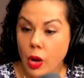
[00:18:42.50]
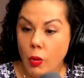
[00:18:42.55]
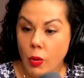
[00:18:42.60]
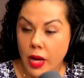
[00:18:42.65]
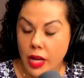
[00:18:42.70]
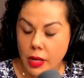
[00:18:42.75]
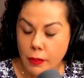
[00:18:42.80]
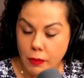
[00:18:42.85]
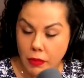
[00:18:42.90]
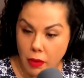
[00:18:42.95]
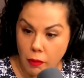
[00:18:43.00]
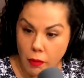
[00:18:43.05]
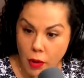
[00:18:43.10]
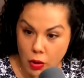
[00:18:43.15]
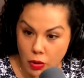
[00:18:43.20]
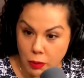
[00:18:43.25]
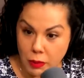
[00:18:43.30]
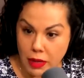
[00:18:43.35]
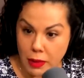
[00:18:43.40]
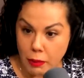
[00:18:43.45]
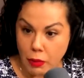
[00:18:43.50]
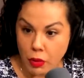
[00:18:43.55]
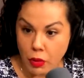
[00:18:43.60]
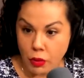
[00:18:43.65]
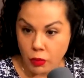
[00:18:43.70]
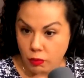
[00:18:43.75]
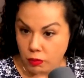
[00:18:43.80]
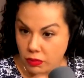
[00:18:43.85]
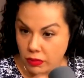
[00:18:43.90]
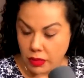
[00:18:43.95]
what? Most
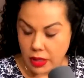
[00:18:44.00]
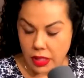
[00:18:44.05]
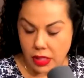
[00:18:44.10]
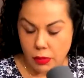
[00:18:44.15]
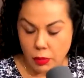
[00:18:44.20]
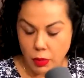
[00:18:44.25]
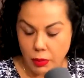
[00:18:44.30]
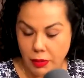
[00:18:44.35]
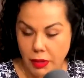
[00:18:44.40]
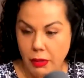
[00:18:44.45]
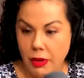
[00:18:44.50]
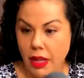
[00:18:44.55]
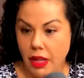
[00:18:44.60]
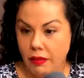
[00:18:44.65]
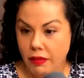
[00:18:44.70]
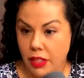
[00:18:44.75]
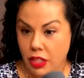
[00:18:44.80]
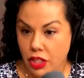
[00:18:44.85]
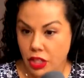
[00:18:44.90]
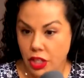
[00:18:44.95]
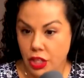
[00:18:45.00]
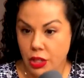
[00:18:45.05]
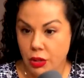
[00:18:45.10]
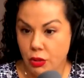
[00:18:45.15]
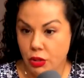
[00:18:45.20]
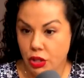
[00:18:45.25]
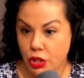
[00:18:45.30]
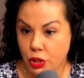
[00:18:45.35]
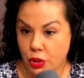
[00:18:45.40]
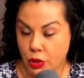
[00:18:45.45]
people, this would be relevant to you,
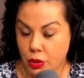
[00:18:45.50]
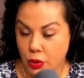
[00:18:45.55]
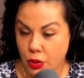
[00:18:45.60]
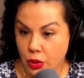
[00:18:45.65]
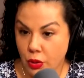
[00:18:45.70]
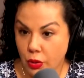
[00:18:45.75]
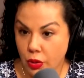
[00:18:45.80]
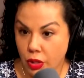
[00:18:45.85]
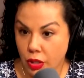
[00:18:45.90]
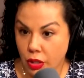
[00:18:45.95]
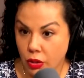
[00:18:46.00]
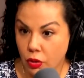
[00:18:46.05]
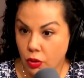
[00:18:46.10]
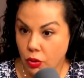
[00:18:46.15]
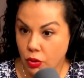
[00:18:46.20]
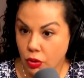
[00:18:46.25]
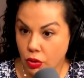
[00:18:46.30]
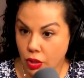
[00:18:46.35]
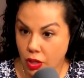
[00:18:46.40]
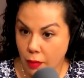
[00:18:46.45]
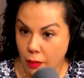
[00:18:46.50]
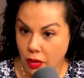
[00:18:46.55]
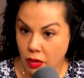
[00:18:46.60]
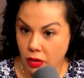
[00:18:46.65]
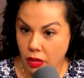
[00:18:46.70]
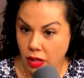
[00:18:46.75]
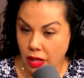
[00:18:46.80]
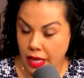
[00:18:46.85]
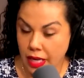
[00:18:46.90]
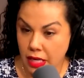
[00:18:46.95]
to your criminal
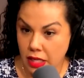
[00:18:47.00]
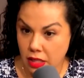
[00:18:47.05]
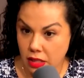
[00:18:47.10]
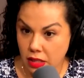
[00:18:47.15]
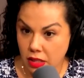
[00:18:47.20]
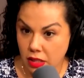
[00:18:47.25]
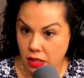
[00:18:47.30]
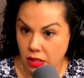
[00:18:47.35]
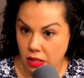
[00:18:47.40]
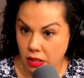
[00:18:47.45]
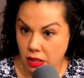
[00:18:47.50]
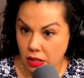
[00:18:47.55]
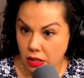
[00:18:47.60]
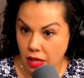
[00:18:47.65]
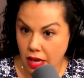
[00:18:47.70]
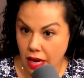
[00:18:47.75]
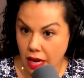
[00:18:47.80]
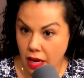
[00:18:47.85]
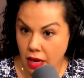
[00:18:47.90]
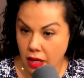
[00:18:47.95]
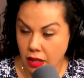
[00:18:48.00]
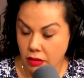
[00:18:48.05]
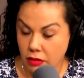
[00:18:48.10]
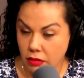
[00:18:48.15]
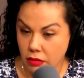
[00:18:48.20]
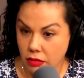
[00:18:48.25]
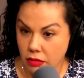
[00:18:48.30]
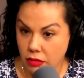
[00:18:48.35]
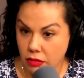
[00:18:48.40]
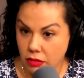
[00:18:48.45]
clients,
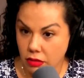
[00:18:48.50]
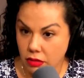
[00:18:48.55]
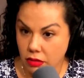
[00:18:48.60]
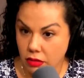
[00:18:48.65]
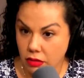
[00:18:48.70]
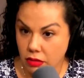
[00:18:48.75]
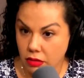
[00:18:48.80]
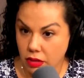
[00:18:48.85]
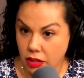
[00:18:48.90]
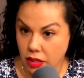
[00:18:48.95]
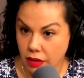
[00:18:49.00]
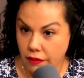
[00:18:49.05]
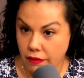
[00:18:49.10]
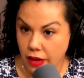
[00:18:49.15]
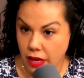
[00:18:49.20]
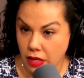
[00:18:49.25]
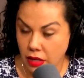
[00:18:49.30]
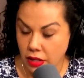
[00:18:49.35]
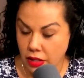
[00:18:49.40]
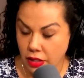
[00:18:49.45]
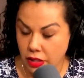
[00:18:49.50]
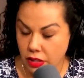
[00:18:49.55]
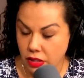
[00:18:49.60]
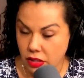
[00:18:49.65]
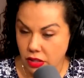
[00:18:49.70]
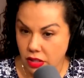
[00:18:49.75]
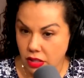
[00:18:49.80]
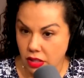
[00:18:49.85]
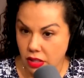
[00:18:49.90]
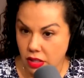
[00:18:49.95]
the
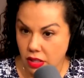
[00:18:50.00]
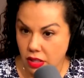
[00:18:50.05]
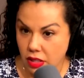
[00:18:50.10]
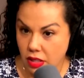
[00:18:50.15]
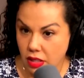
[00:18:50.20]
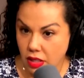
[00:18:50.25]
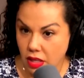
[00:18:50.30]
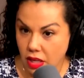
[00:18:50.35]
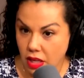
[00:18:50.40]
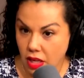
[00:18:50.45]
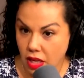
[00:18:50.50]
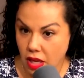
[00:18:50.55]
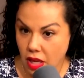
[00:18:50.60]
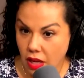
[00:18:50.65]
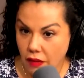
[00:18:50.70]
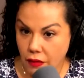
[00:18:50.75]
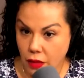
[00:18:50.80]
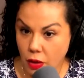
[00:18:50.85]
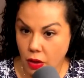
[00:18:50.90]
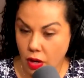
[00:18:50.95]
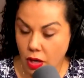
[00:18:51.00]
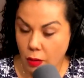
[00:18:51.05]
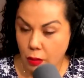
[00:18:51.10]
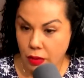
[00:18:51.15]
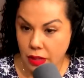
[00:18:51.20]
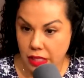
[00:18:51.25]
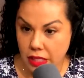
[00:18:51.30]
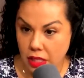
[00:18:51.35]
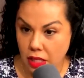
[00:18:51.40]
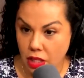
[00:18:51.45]
defenders. If you go to
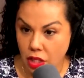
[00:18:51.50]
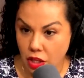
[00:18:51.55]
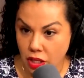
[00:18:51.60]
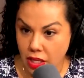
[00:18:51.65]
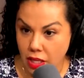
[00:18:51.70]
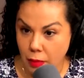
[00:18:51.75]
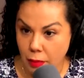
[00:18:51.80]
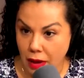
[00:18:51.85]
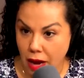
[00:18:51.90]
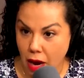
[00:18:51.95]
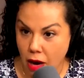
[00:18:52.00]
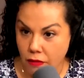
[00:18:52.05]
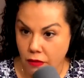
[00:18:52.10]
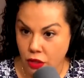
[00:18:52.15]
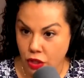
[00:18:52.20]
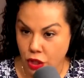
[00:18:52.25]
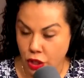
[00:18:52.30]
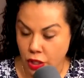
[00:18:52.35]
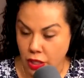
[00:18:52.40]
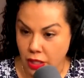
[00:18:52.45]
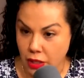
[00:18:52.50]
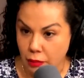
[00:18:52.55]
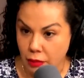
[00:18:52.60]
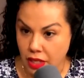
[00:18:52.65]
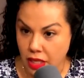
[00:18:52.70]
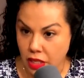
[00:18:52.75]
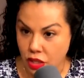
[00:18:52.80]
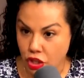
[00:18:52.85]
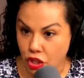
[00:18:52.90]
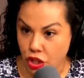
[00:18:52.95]
prison, you need a power of attorney
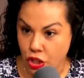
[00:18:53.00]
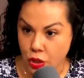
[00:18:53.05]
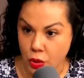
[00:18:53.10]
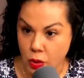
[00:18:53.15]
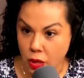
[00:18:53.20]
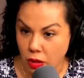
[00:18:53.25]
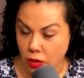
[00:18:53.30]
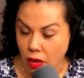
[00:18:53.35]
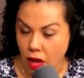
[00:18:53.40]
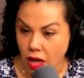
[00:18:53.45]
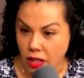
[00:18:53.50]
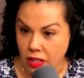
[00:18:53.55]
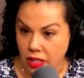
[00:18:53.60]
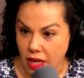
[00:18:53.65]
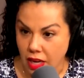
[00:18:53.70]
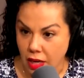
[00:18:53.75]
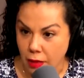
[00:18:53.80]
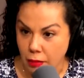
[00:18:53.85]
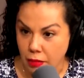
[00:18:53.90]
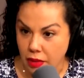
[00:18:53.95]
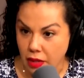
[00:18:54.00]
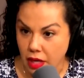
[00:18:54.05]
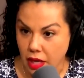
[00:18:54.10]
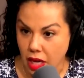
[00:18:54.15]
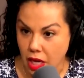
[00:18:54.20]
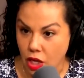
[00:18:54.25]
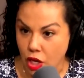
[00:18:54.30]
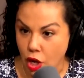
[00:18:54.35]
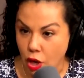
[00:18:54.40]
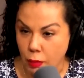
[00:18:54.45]
because you are locked up
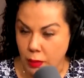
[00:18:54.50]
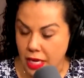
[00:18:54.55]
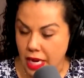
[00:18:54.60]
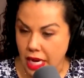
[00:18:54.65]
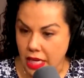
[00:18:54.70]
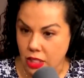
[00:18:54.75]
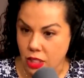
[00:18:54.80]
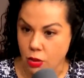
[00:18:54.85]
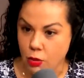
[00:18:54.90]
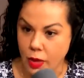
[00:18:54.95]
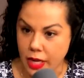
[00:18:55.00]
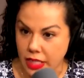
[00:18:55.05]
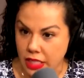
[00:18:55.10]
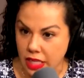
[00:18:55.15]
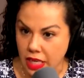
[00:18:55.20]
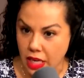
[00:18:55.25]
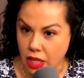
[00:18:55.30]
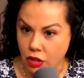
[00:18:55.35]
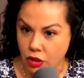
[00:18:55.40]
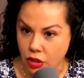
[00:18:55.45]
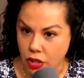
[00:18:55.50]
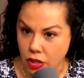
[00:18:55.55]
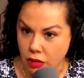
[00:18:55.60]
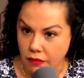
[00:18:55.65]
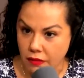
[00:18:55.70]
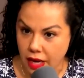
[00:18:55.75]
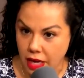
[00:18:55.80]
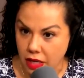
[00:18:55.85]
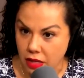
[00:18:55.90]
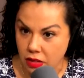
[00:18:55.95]
and nobody has the right to handle your
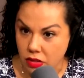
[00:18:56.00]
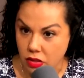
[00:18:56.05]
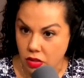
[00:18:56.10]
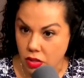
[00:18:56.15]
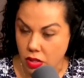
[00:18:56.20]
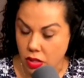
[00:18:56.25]
affairs.